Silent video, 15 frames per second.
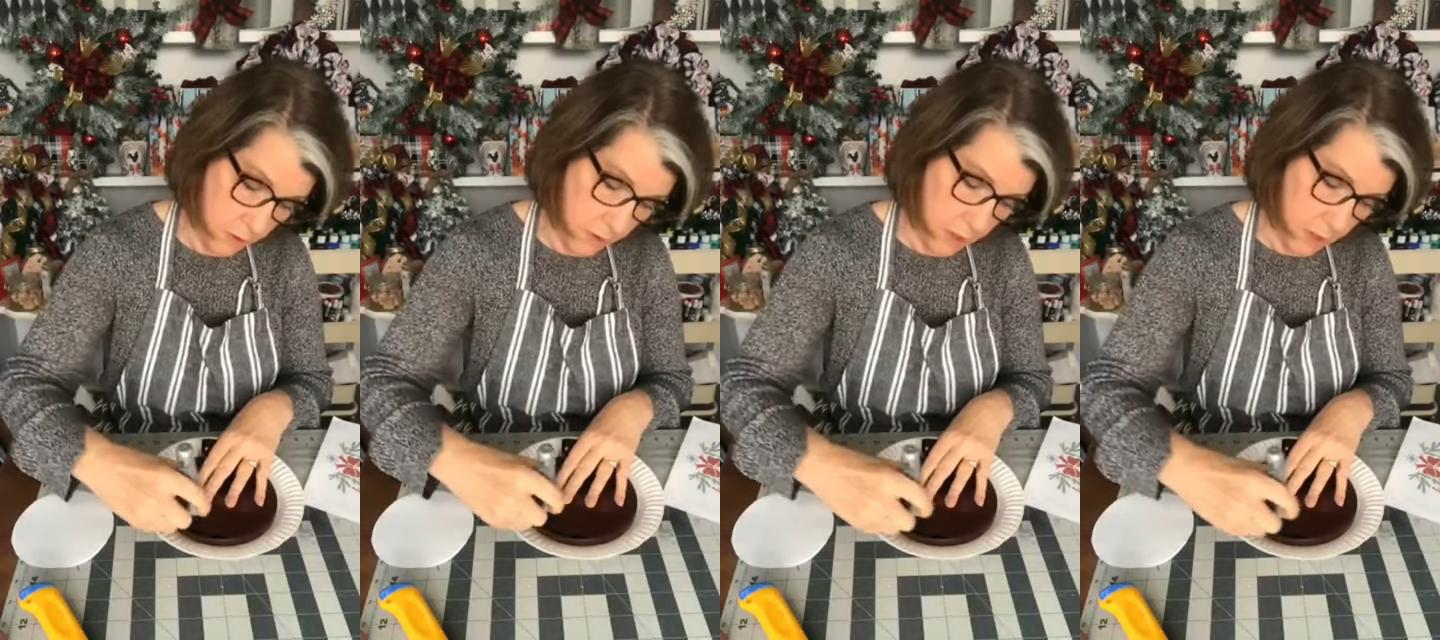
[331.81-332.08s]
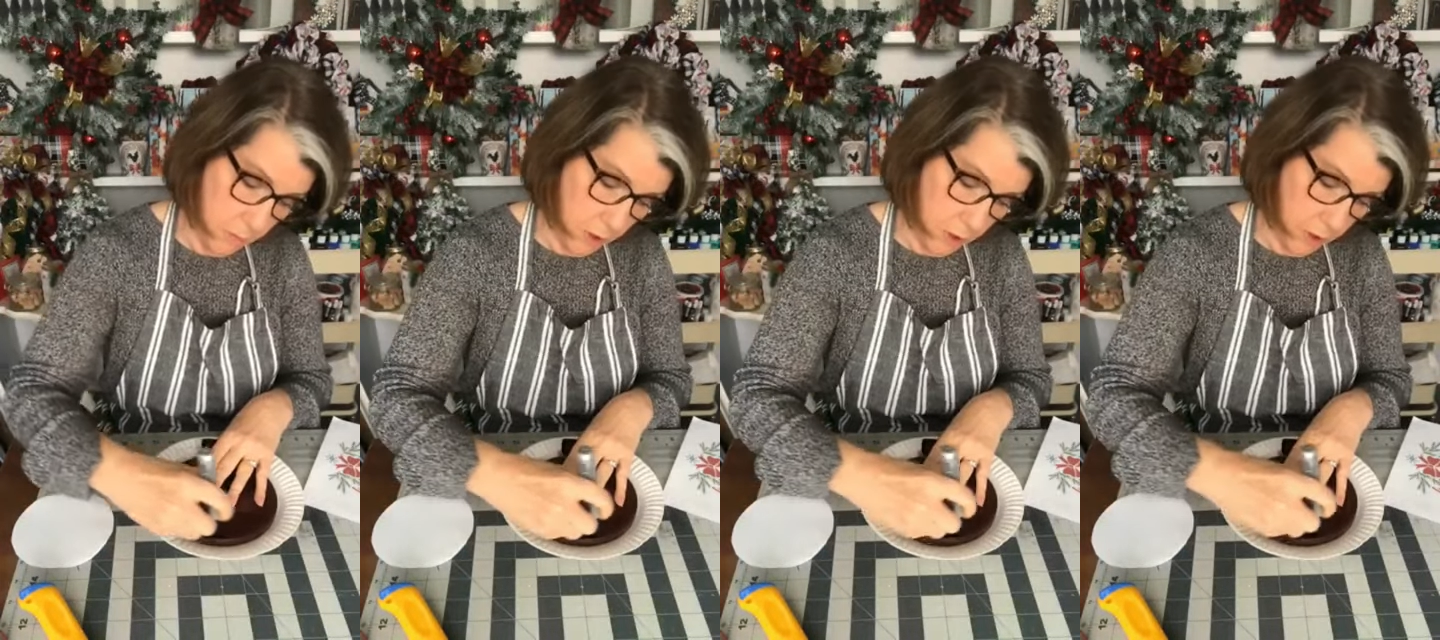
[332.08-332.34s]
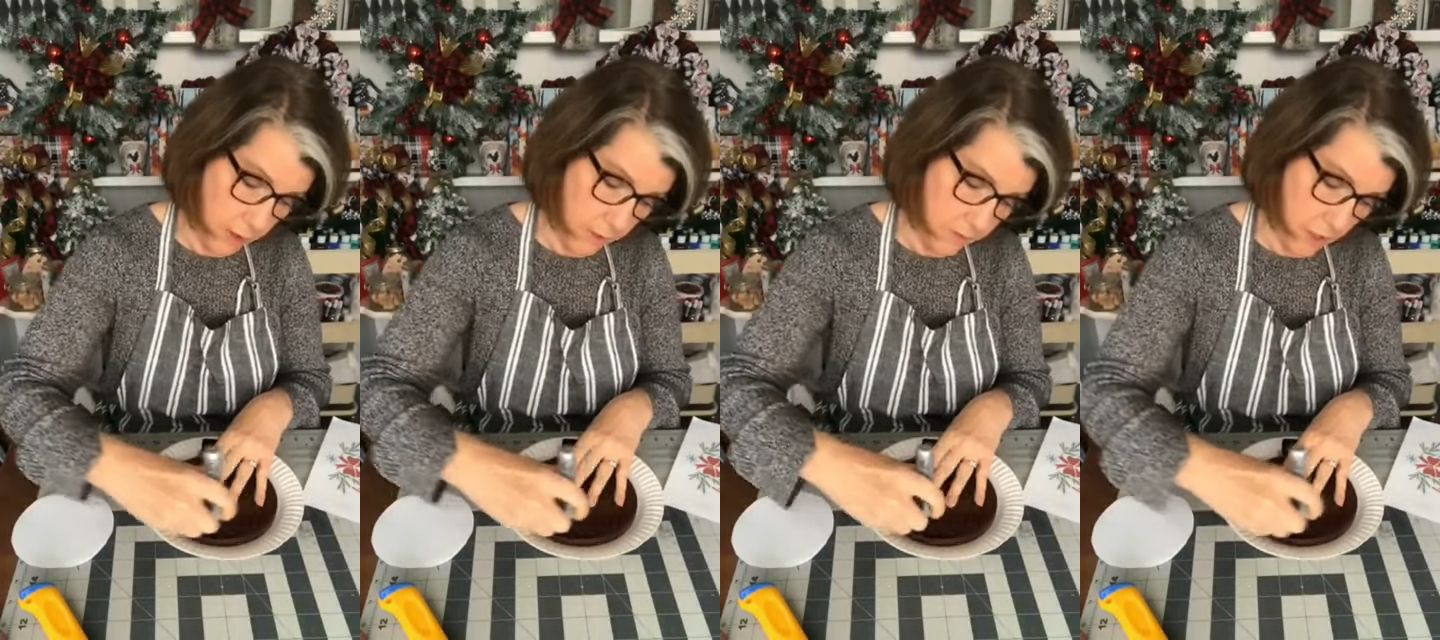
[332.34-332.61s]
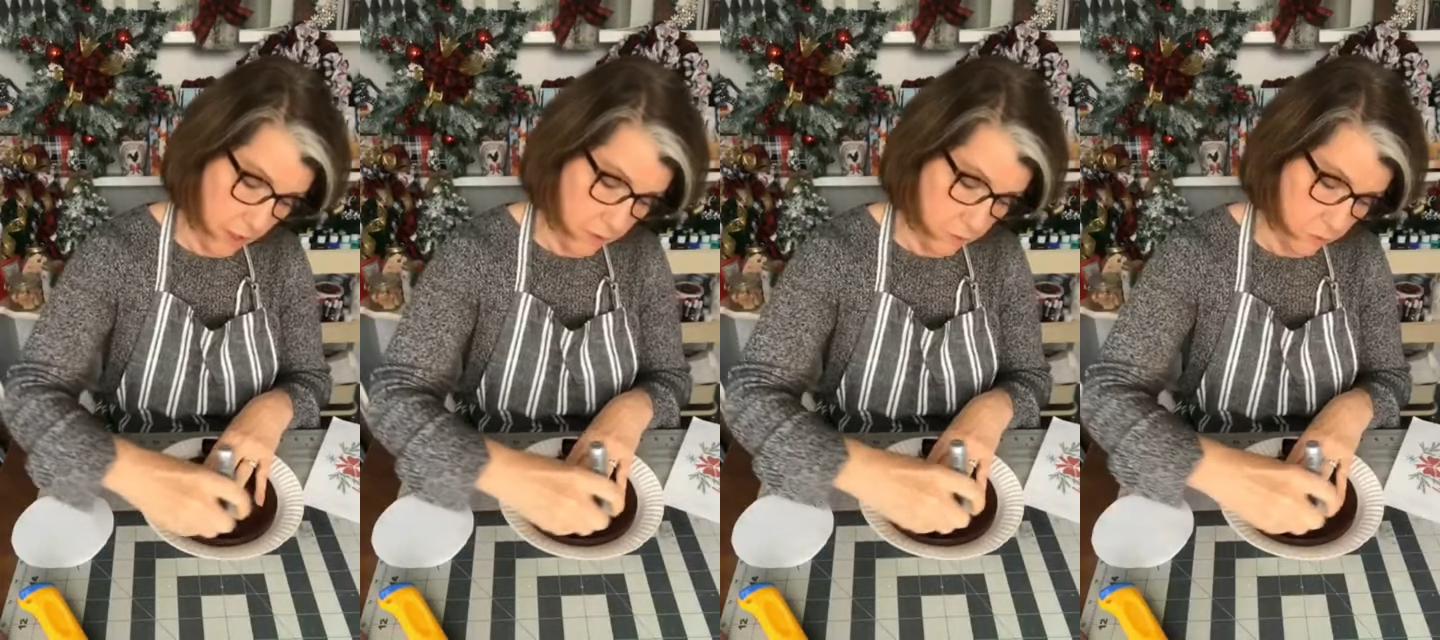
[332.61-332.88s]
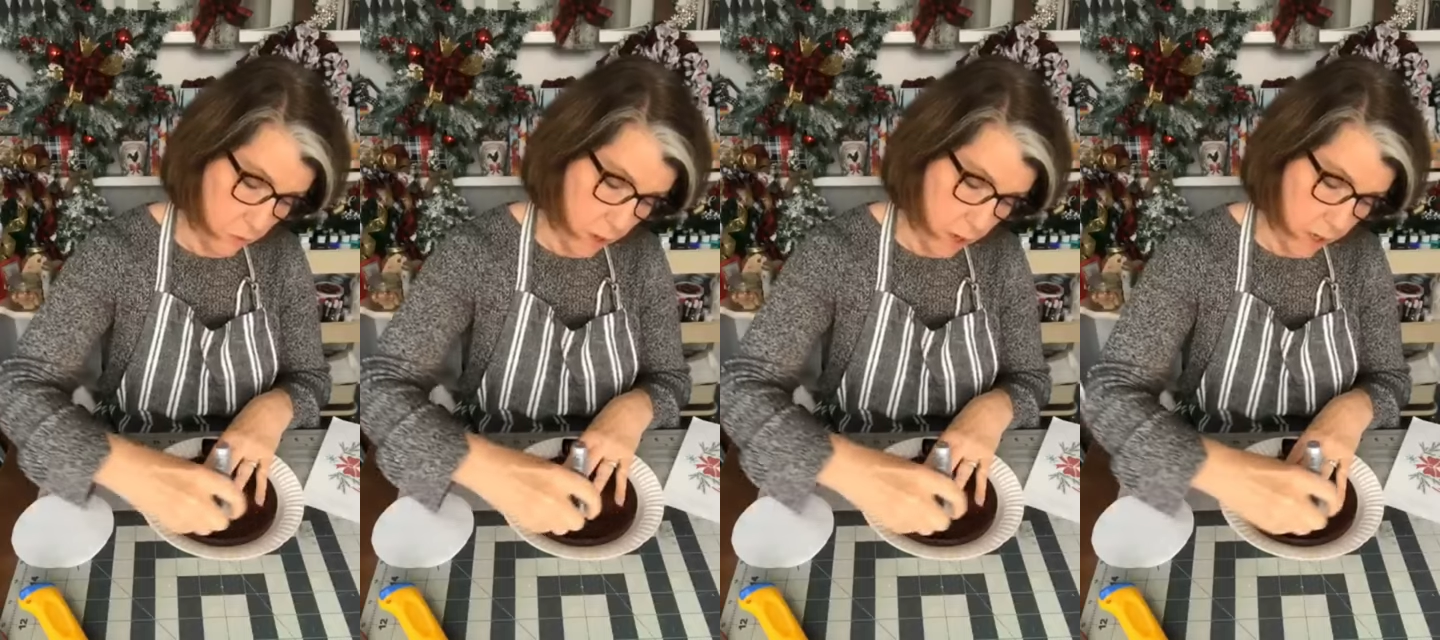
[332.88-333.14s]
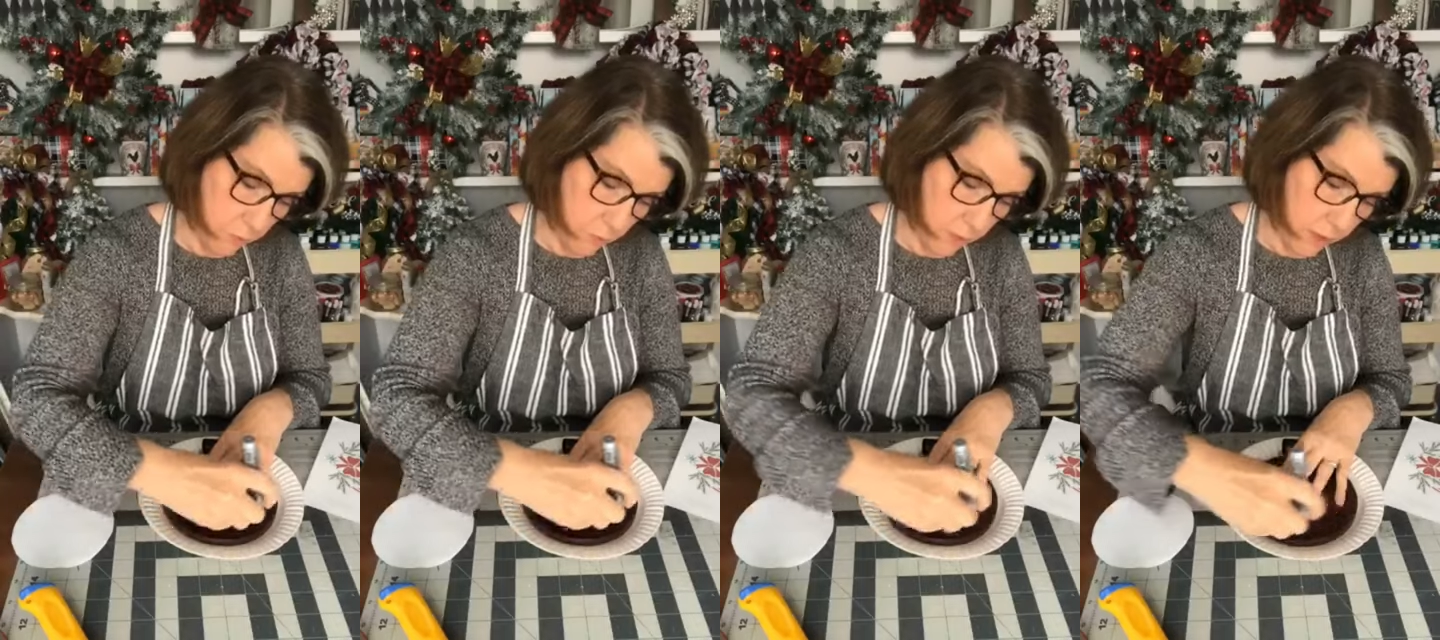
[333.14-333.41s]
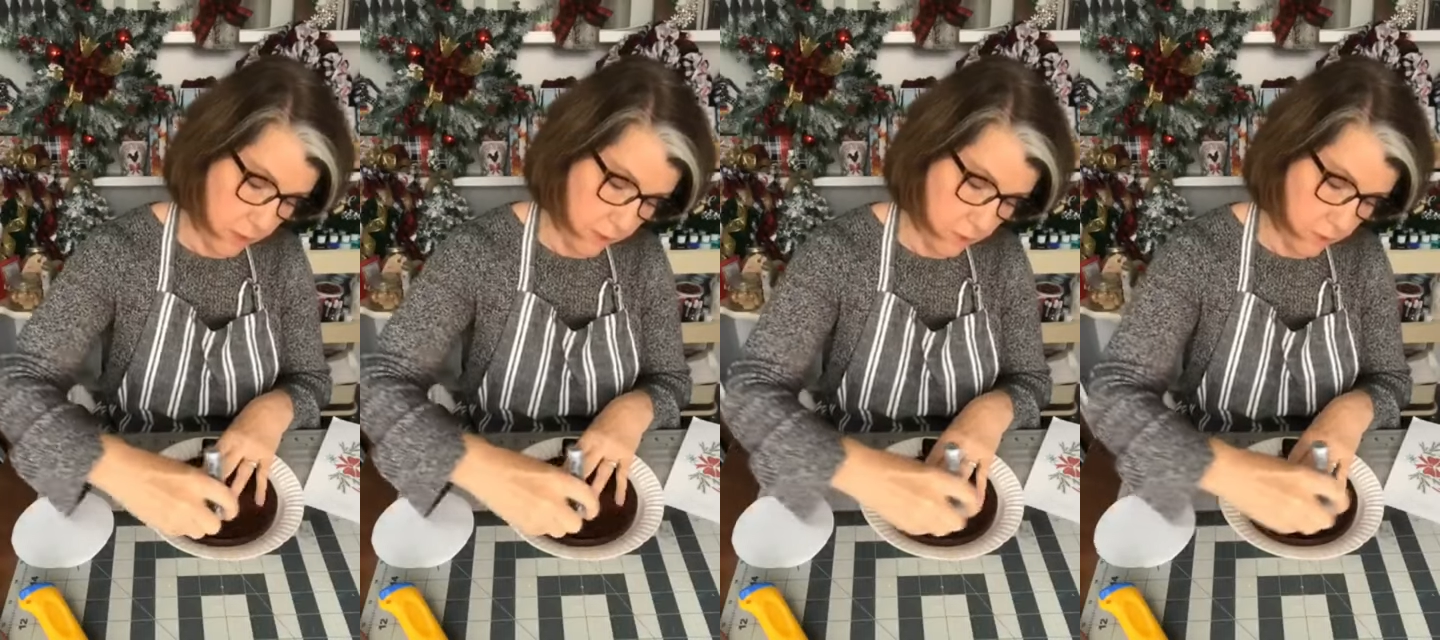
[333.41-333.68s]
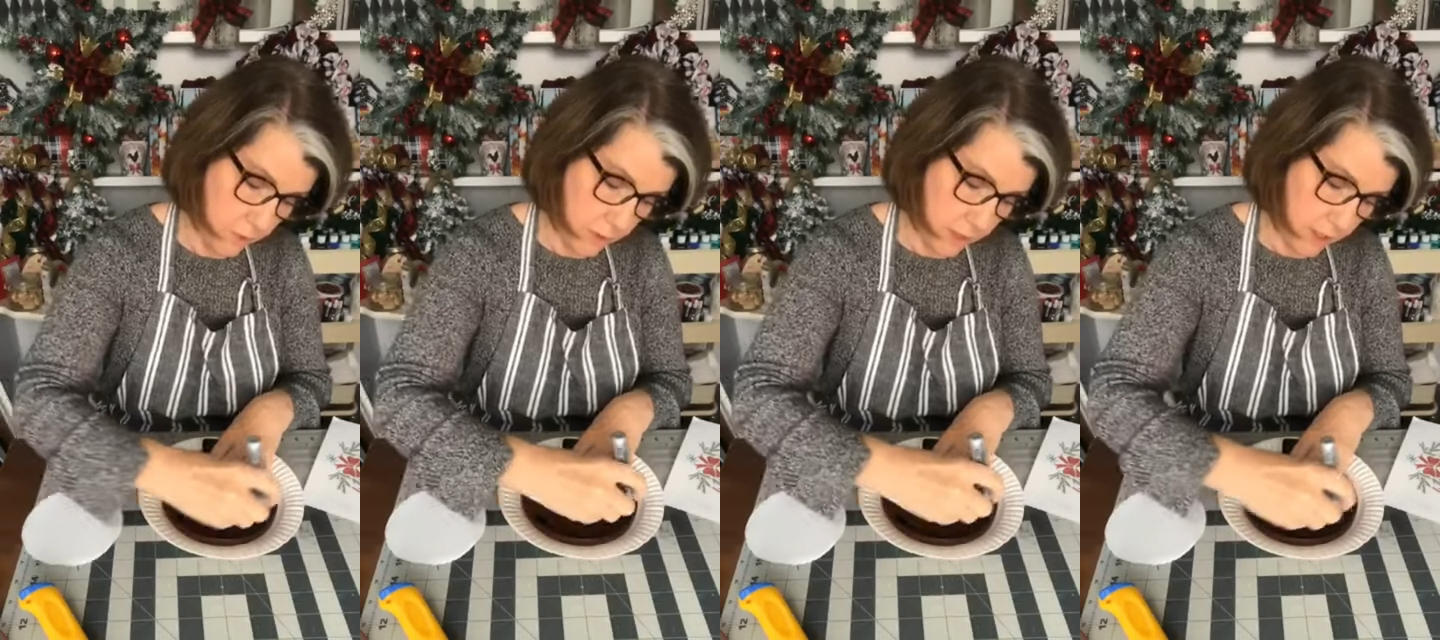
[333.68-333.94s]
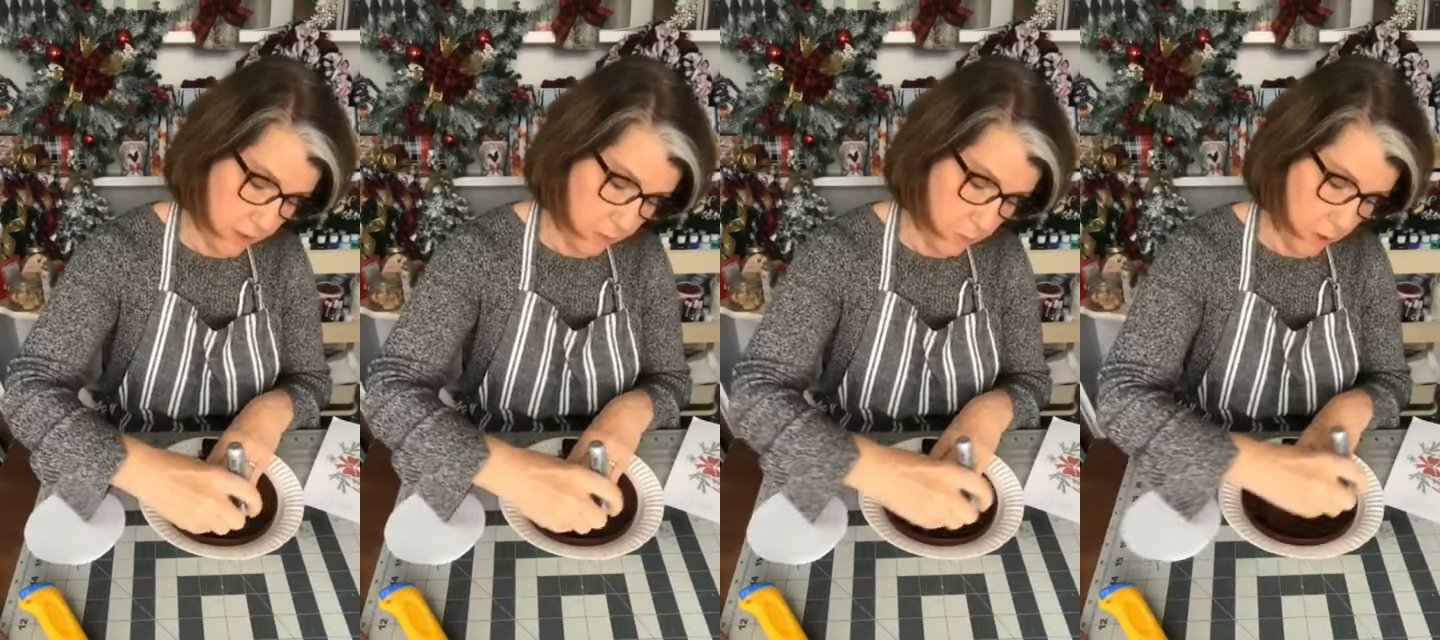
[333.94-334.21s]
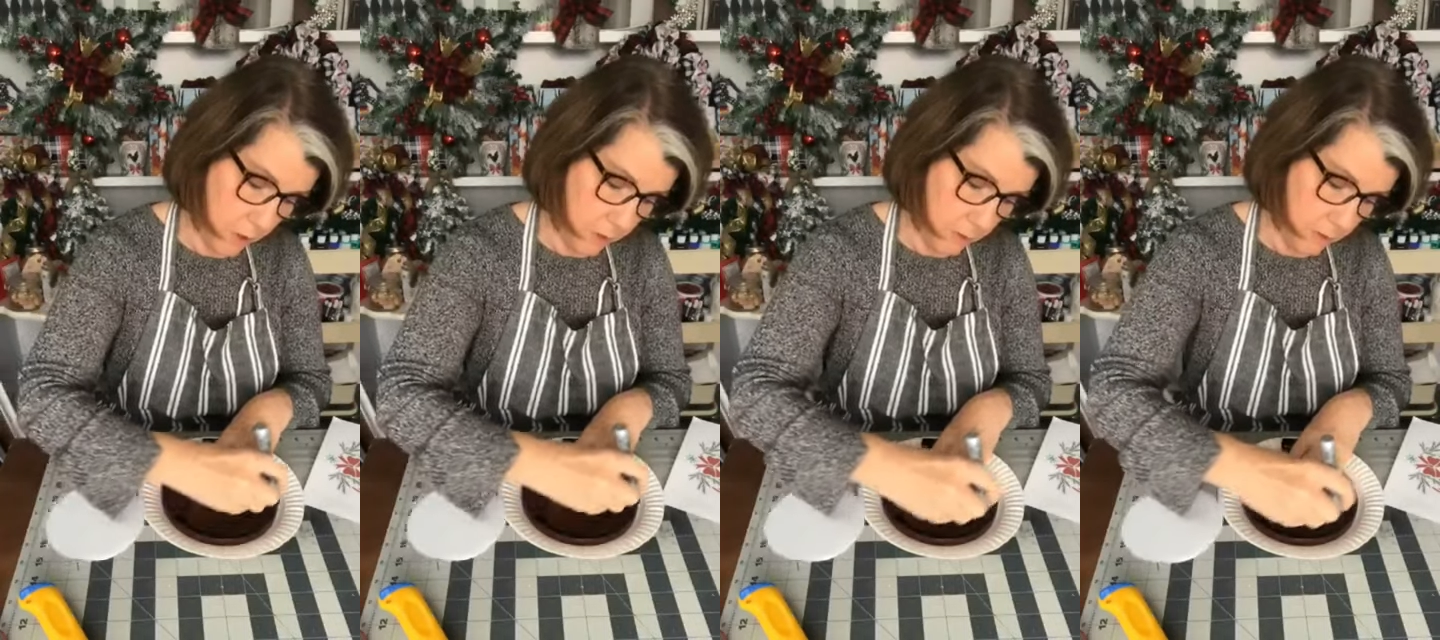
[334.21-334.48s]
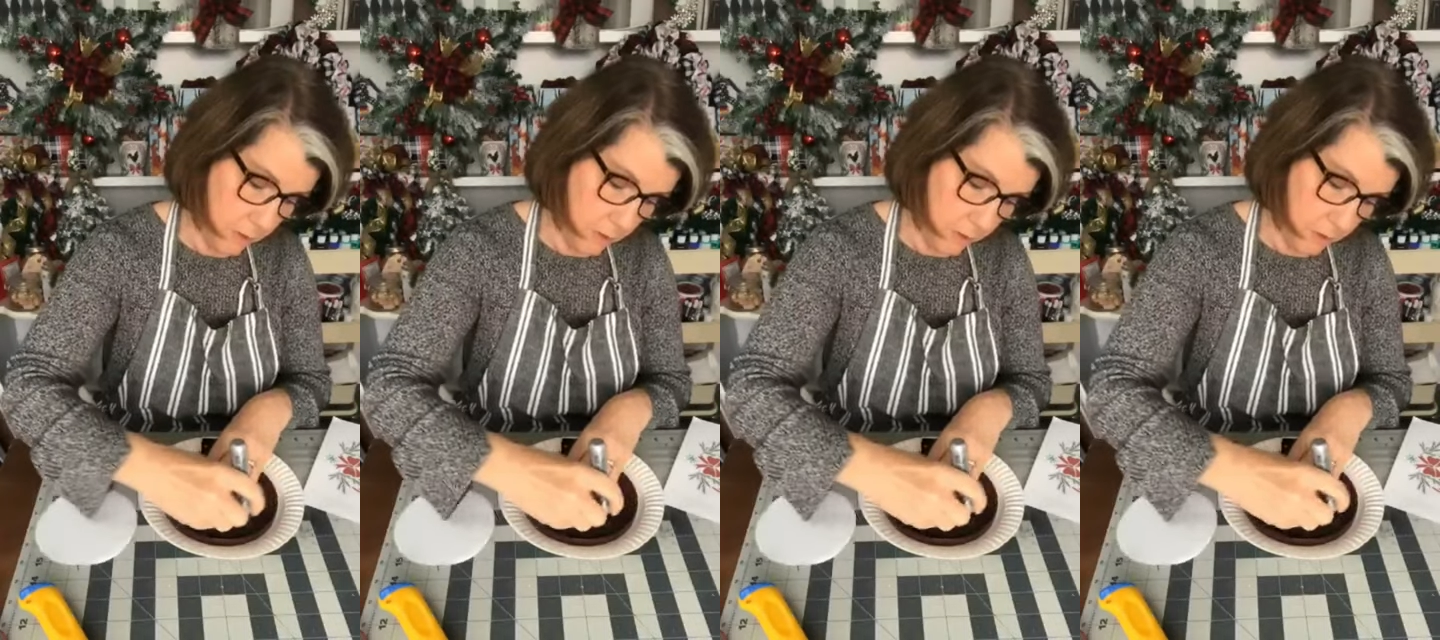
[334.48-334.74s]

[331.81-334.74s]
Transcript: and then I'm gonna let that dry while I do the next part.